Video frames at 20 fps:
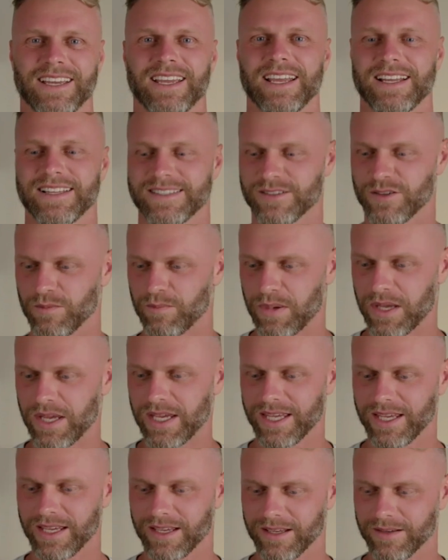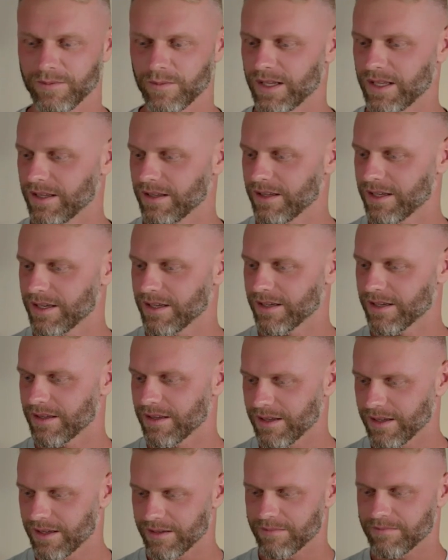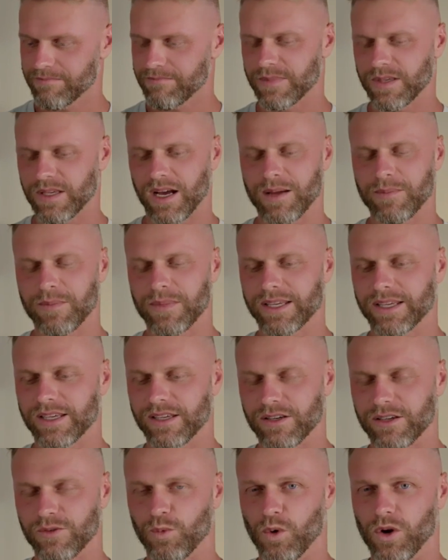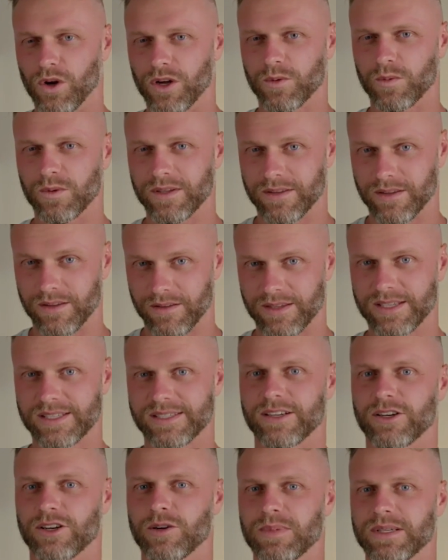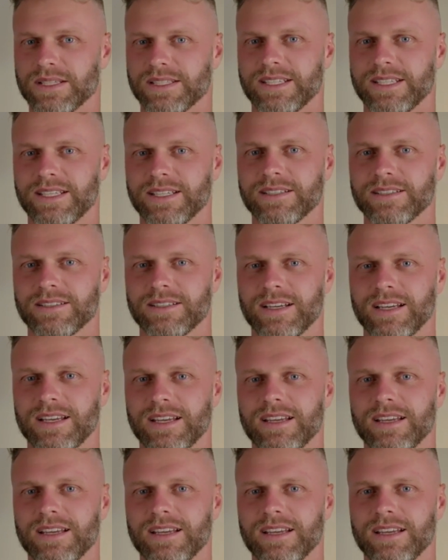And so picking, well, I might get to work with this therapist here